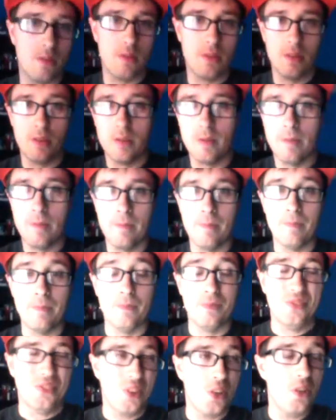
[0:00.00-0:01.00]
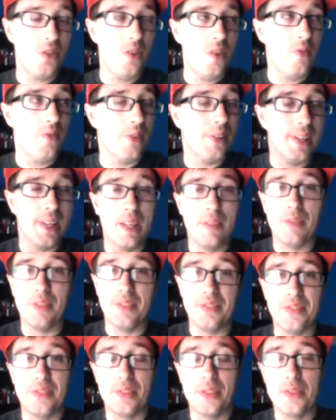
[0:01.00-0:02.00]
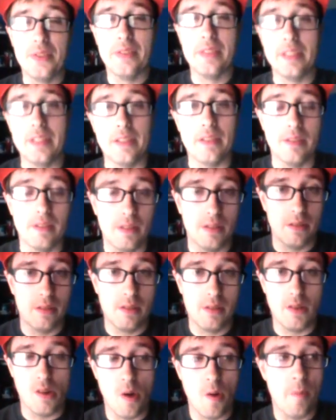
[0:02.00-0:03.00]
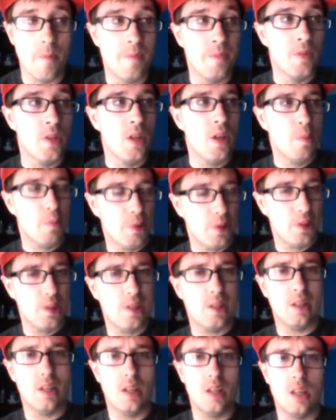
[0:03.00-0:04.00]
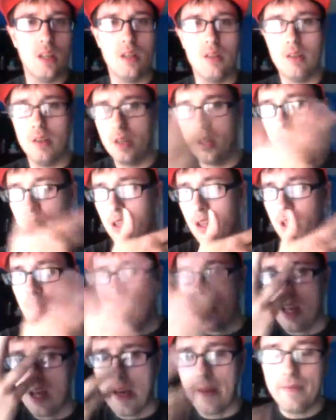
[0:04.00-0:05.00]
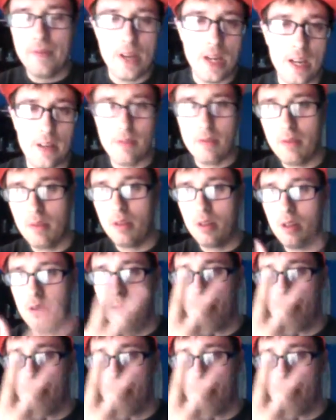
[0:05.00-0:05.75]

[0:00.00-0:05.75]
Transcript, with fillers: right? I don't even have the first season, so. But then again, you have Netflix,